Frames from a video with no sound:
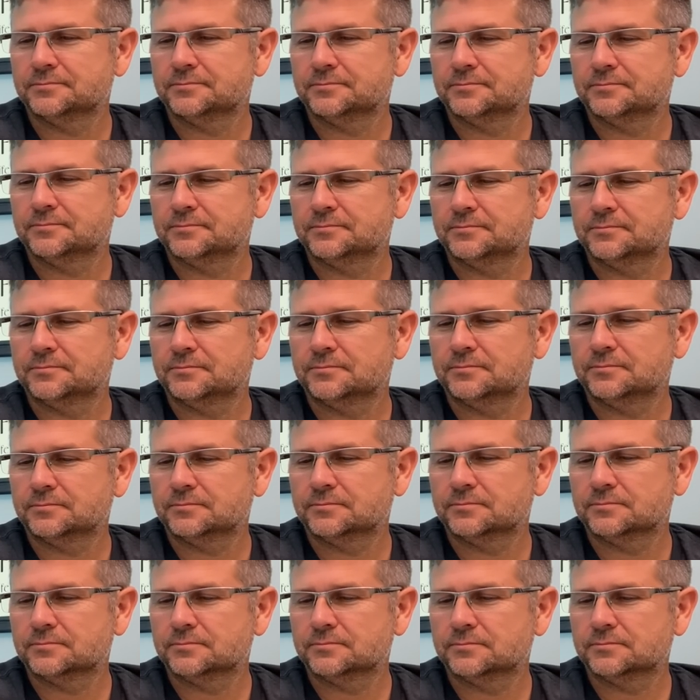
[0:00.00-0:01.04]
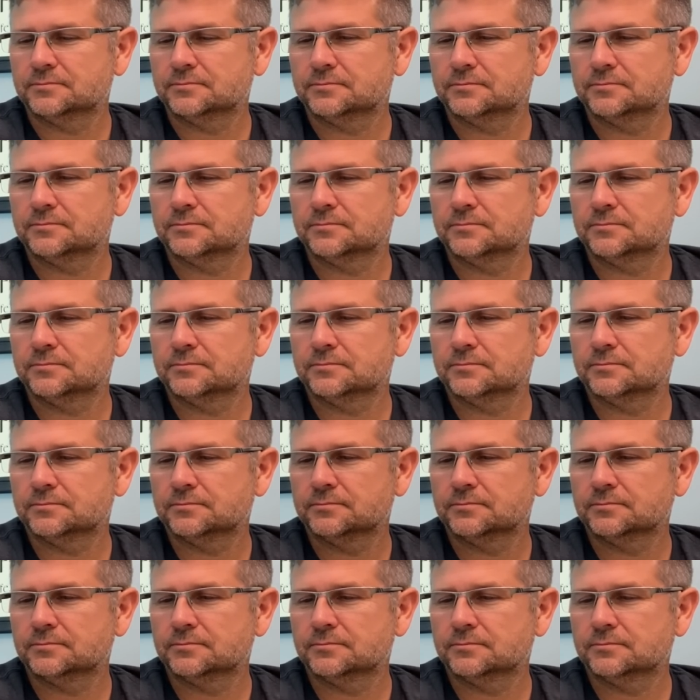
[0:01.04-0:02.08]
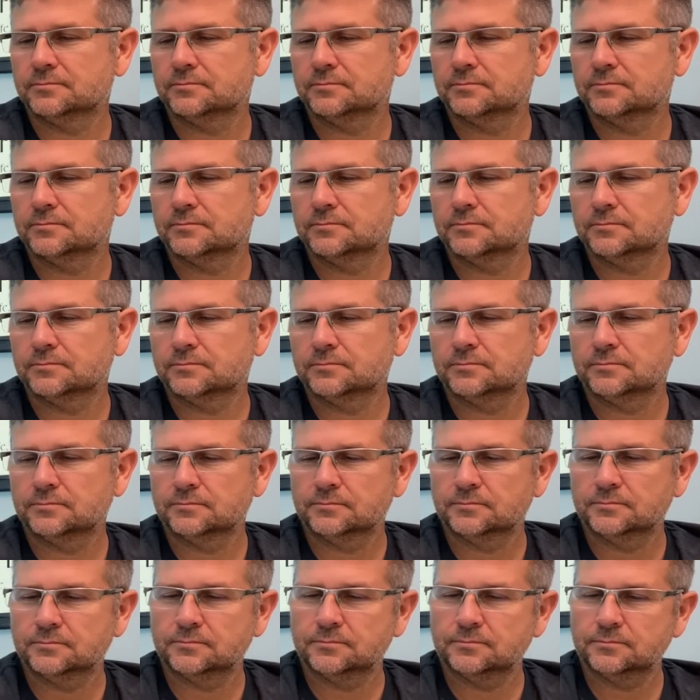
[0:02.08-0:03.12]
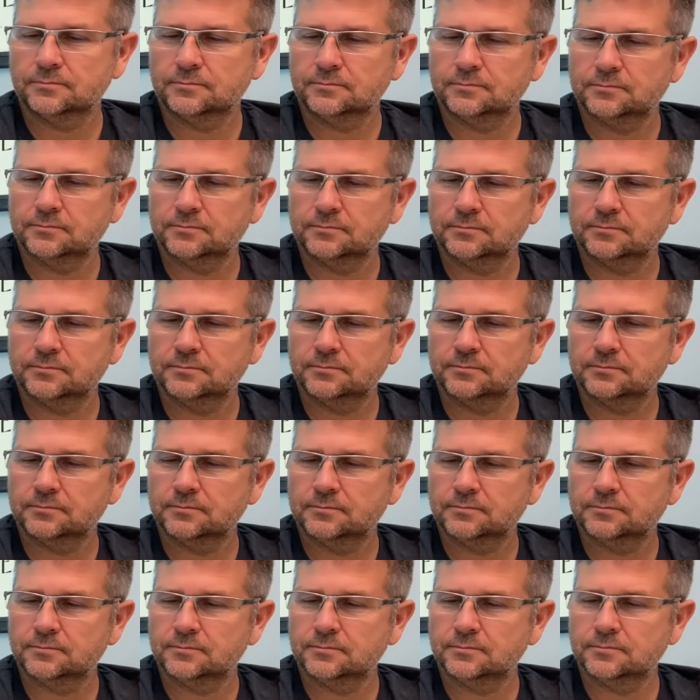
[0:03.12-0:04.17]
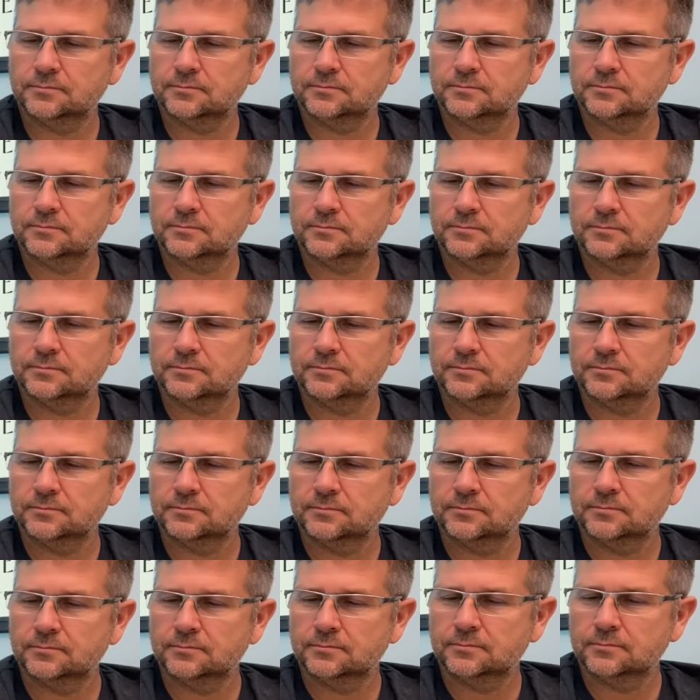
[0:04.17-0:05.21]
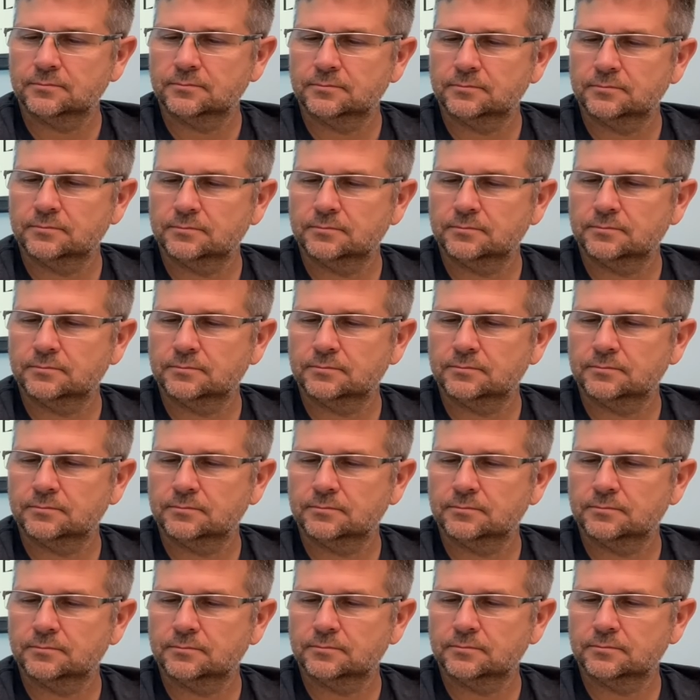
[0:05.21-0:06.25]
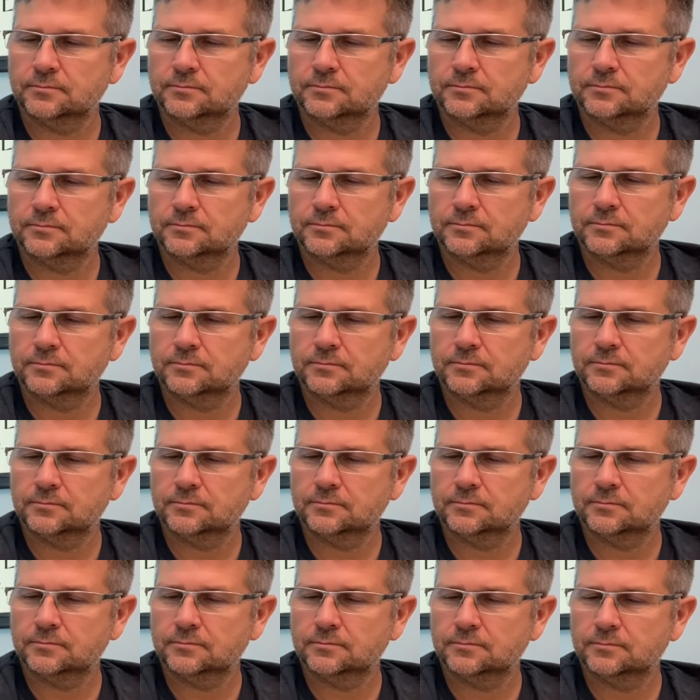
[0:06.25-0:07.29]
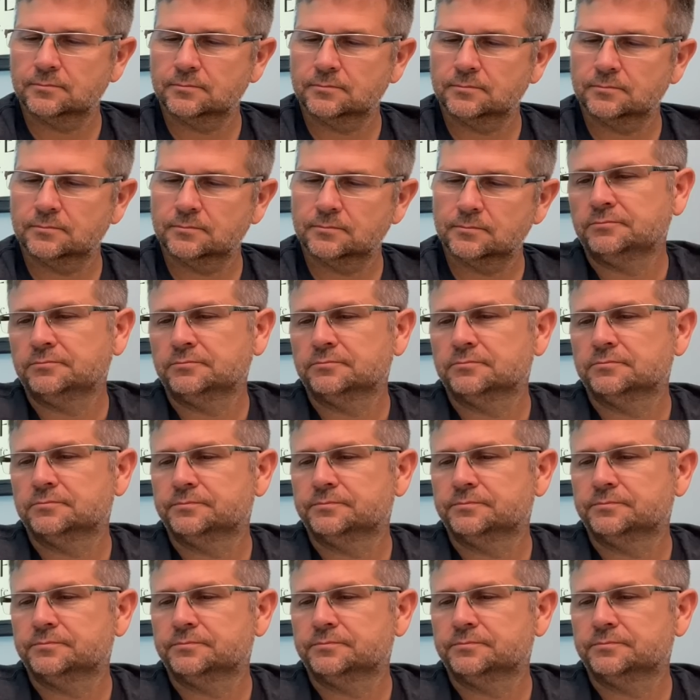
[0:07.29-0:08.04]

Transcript: (not speaking)